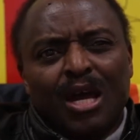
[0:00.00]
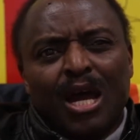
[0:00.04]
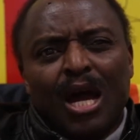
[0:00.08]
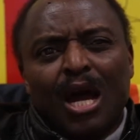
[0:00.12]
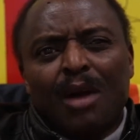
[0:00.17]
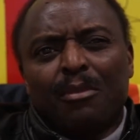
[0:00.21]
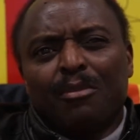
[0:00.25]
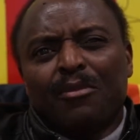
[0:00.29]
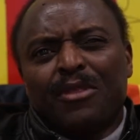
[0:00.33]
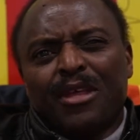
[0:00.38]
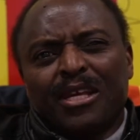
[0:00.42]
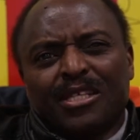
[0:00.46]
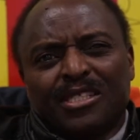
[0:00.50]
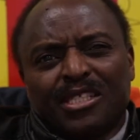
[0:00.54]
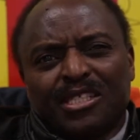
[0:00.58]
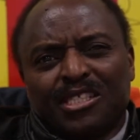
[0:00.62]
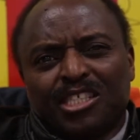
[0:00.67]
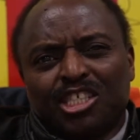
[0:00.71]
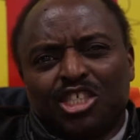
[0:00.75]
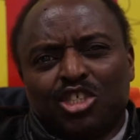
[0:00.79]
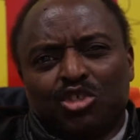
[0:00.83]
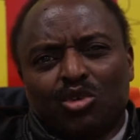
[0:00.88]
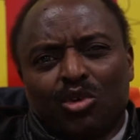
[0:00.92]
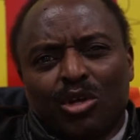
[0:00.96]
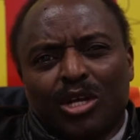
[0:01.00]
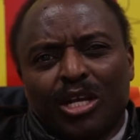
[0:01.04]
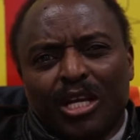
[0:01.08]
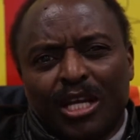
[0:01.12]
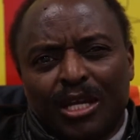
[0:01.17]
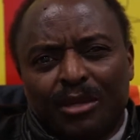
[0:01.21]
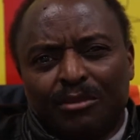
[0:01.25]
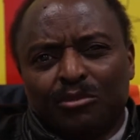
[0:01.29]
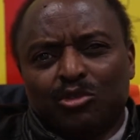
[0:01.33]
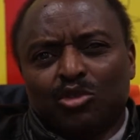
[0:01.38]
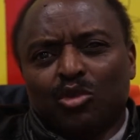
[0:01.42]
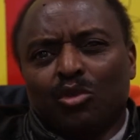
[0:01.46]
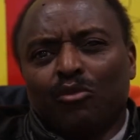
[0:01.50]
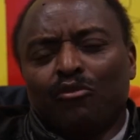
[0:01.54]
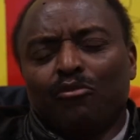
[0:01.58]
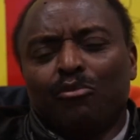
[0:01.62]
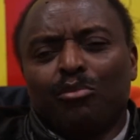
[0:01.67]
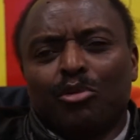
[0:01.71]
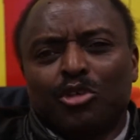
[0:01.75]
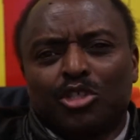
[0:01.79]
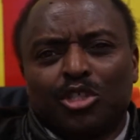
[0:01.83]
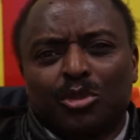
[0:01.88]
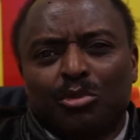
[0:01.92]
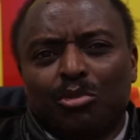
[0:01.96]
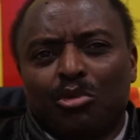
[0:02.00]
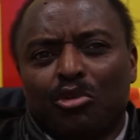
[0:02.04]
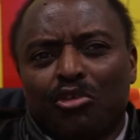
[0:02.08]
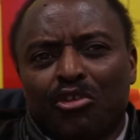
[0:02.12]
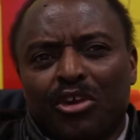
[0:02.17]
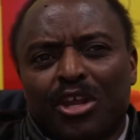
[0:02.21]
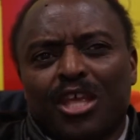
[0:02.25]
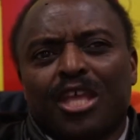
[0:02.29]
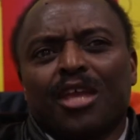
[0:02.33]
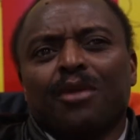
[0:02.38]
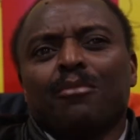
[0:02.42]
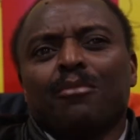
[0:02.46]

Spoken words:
up their sensational claims of possible rigging